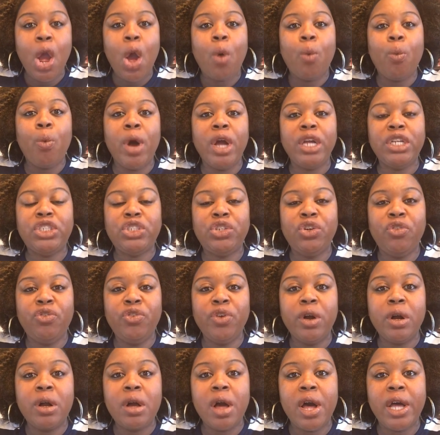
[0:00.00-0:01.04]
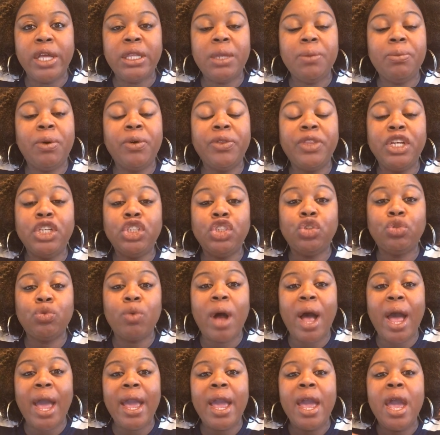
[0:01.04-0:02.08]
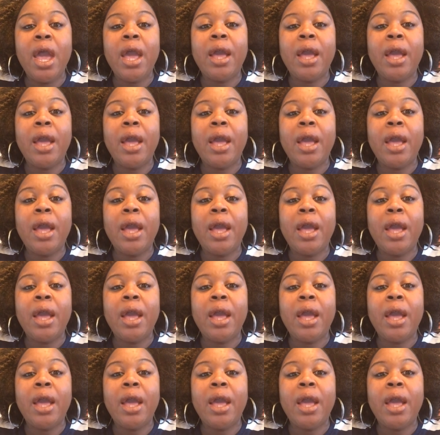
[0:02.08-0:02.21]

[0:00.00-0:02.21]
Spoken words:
Once you feel comfortable, then try